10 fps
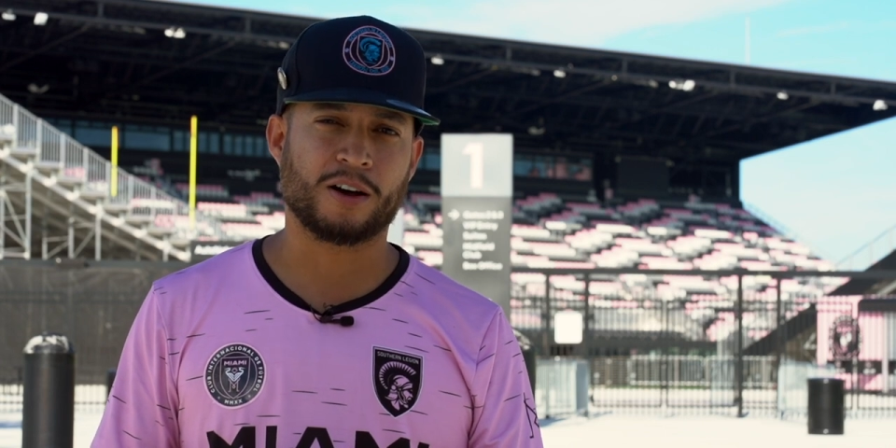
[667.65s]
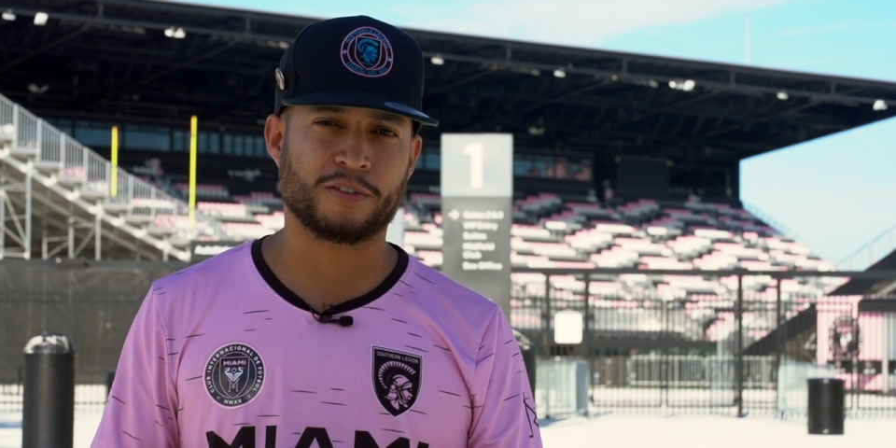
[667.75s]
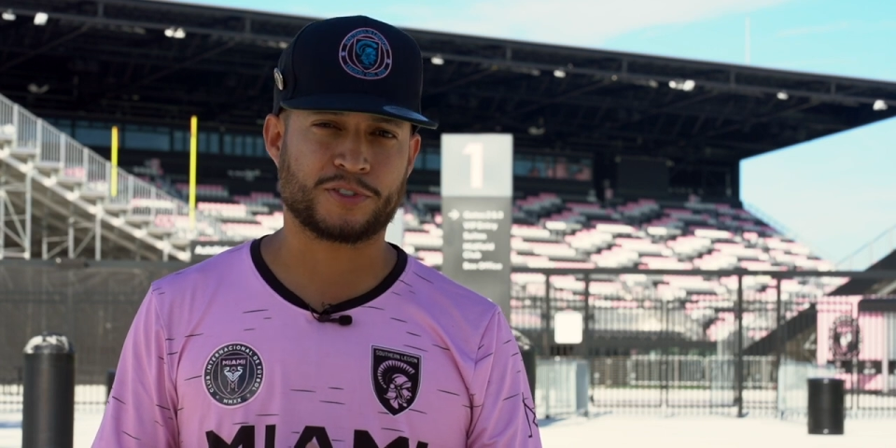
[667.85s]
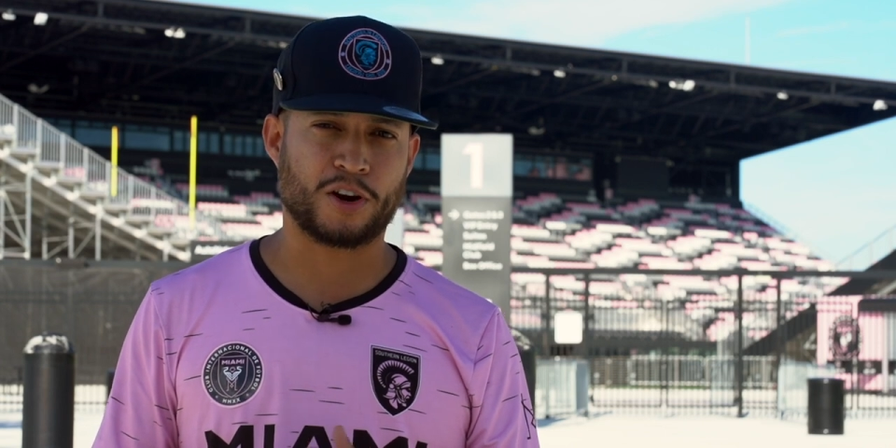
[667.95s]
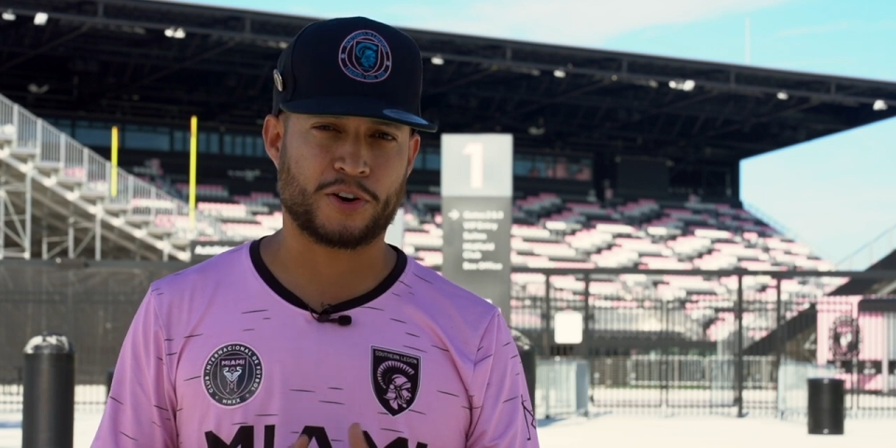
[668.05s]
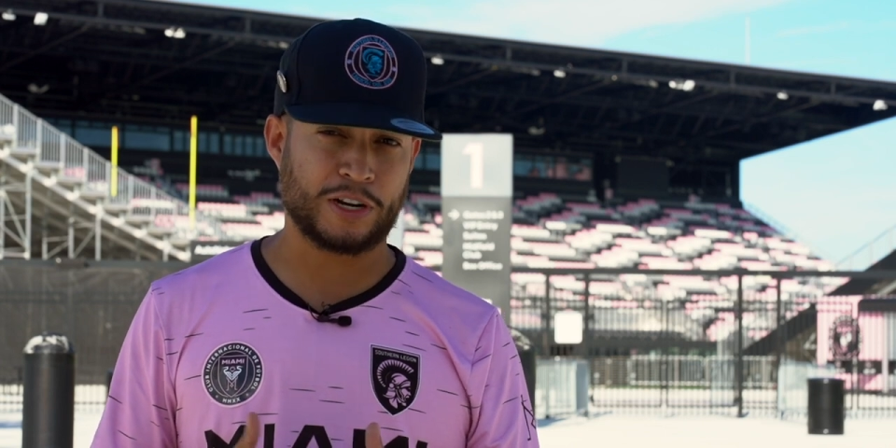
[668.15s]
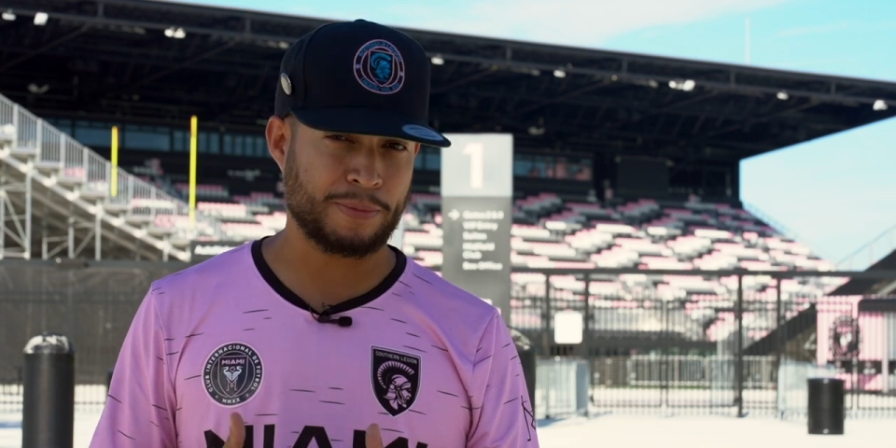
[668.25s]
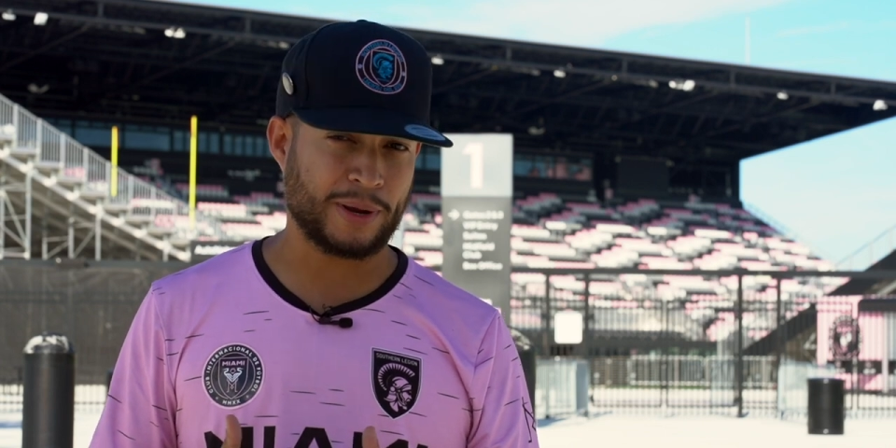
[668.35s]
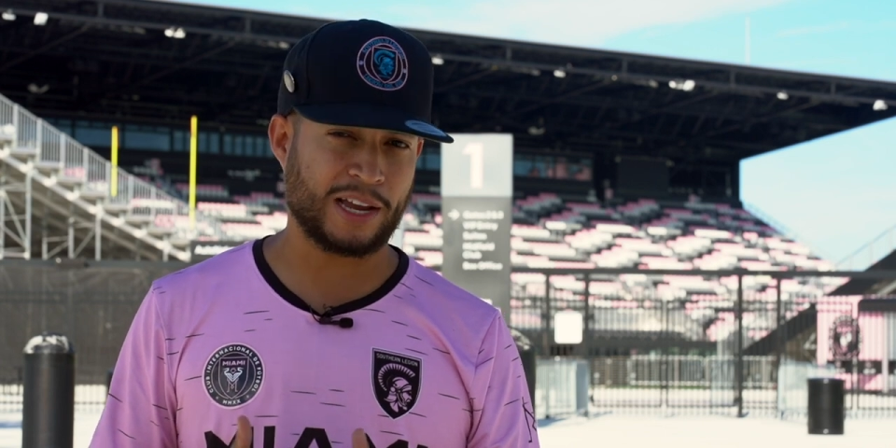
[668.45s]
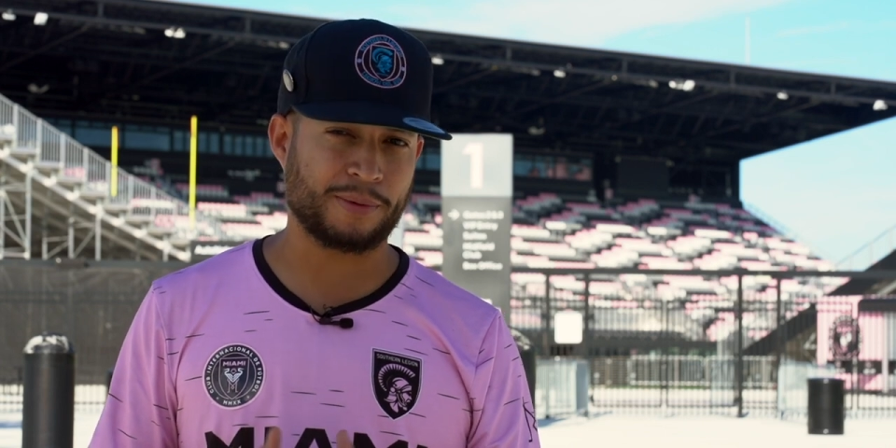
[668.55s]
of soccer
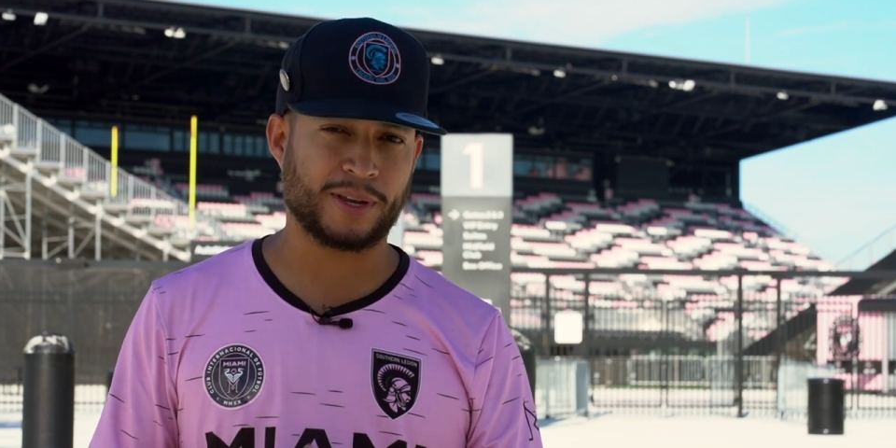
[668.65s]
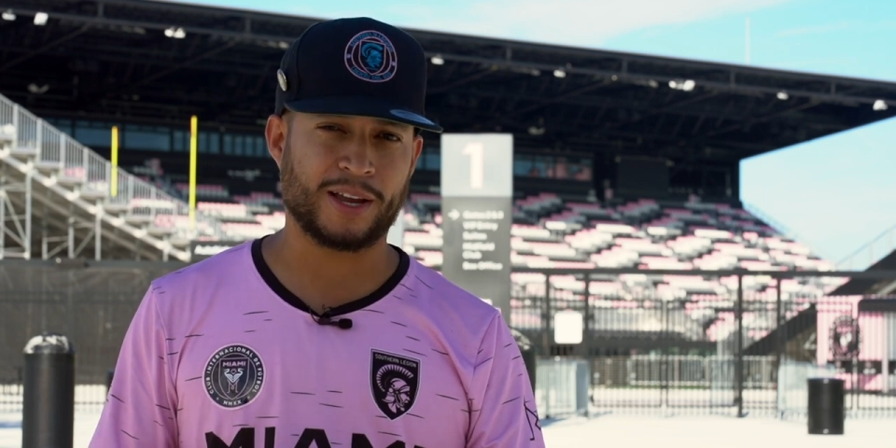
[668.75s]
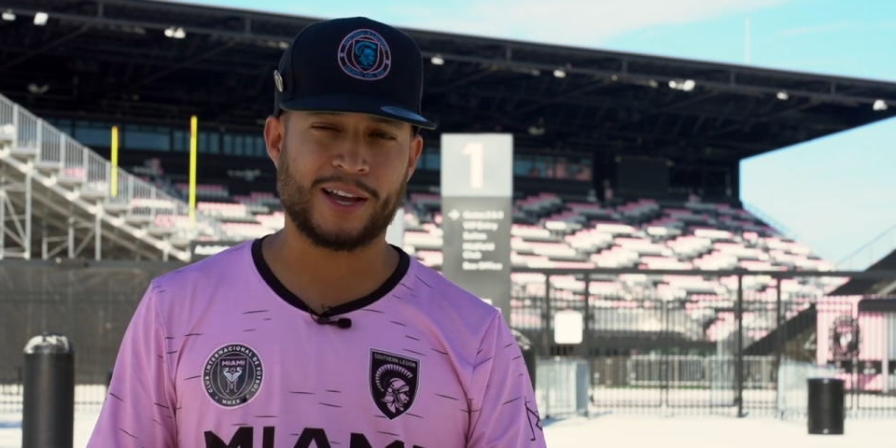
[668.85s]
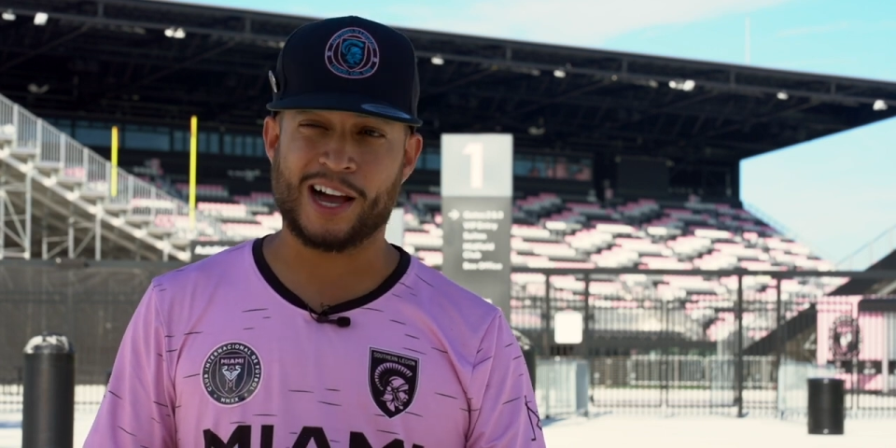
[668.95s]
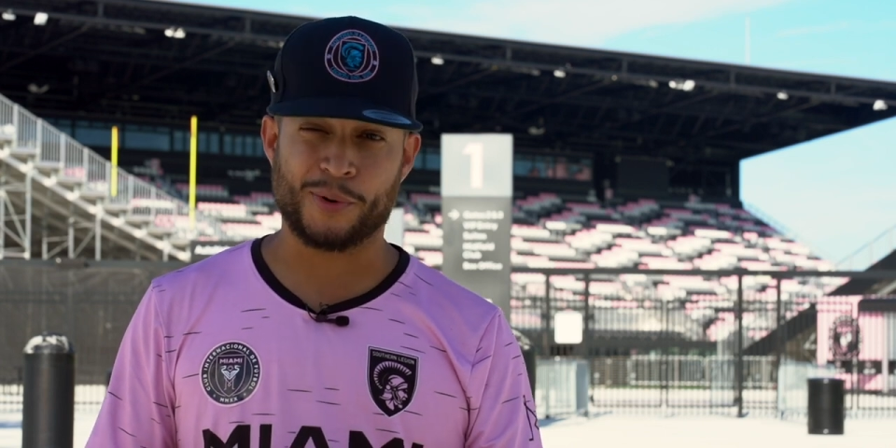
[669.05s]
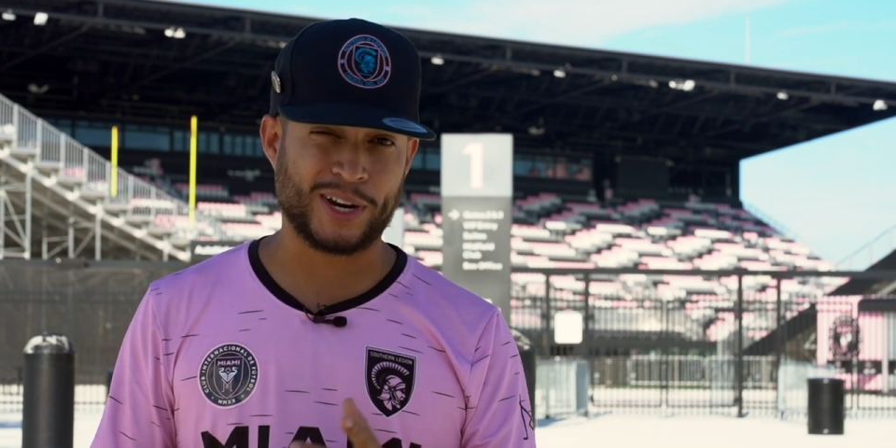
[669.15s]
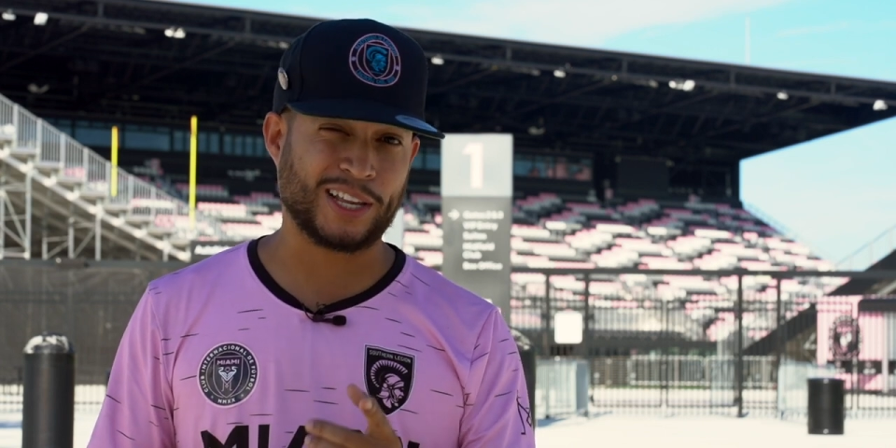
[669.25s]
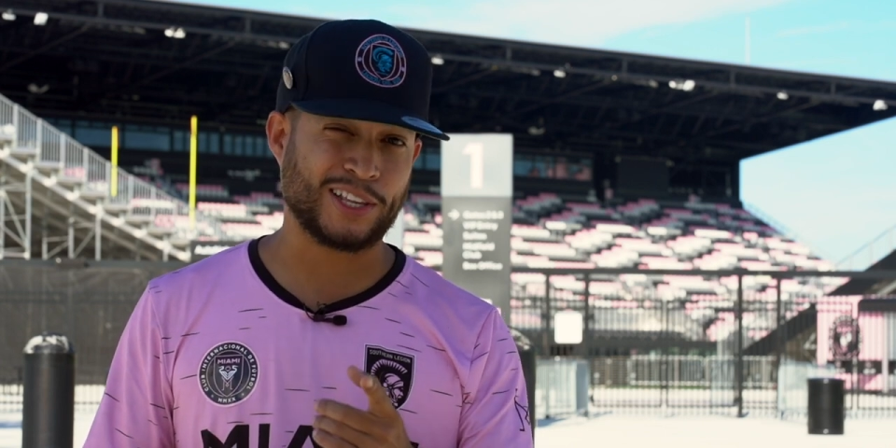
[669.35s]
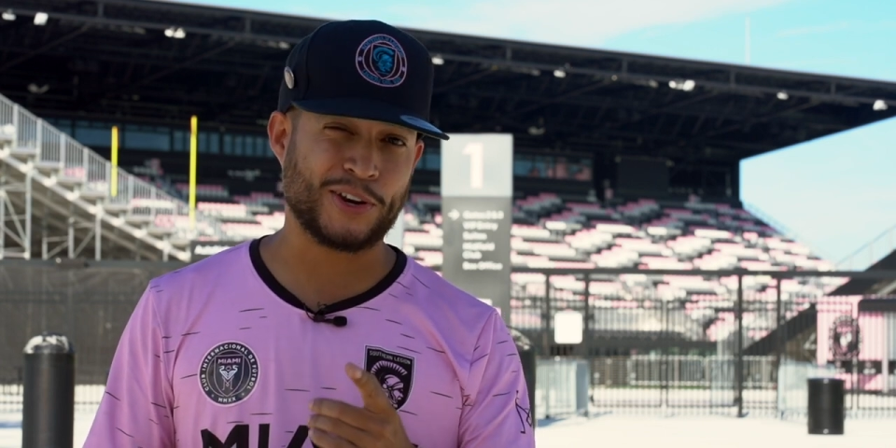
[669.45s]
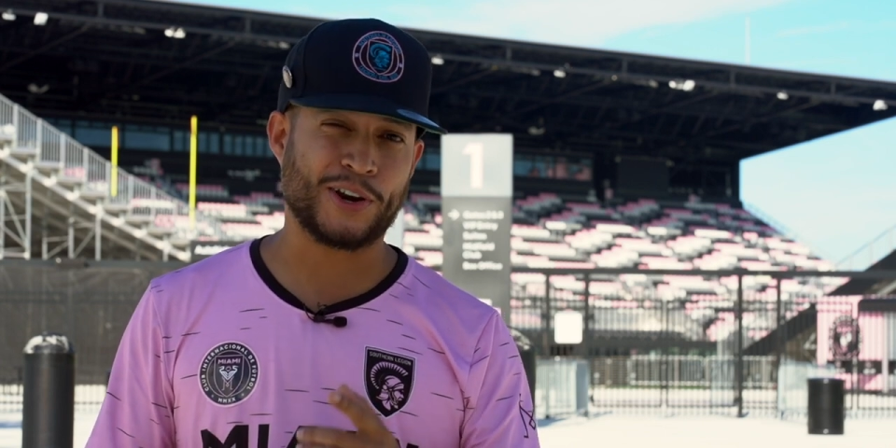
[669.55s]
in Miami. And we're
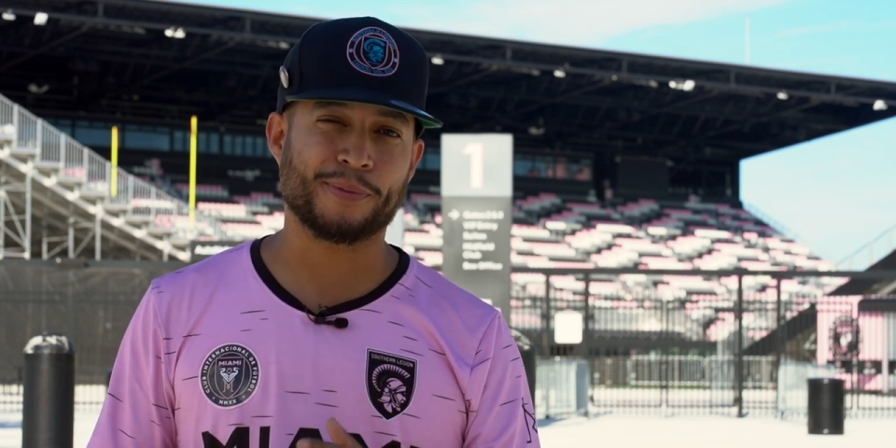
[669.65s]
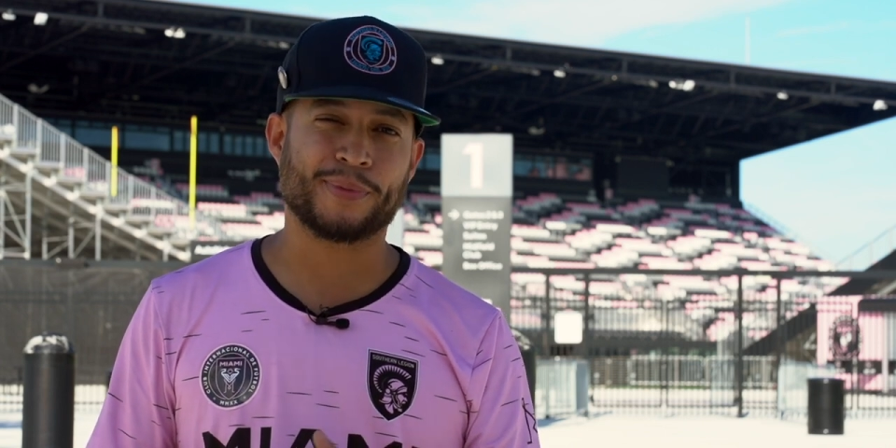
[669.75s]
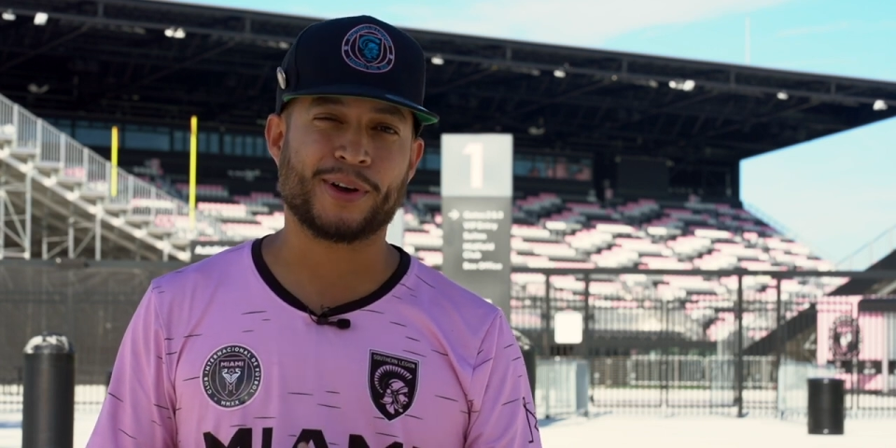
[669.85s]
gonna need your help.